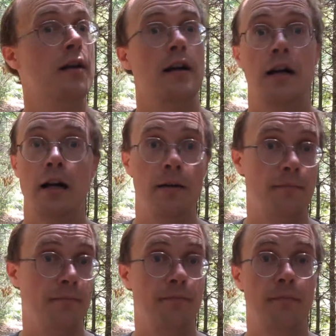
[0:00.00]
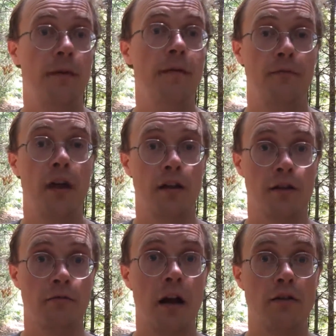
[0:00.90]

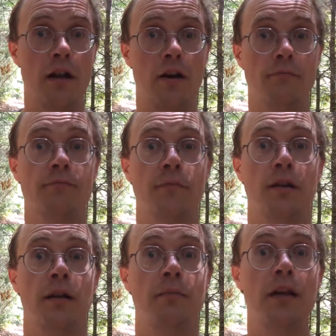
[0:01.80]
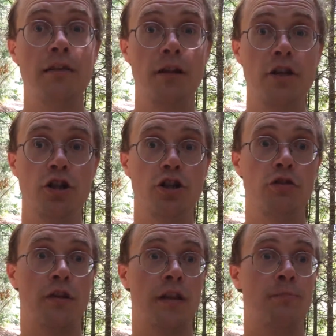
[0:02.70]
things around here. And that's what they should
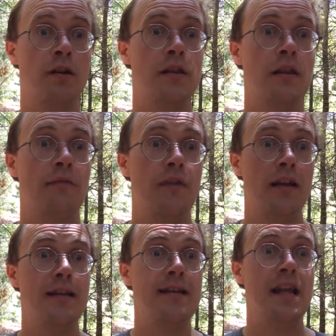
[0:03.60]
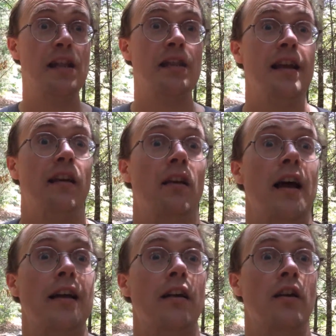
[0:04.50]
do, is put something
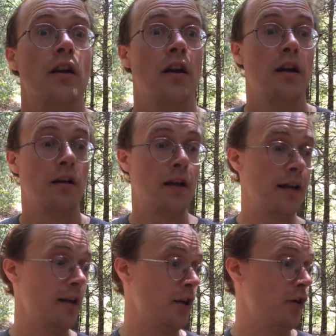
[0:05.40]
Disney-like. Like,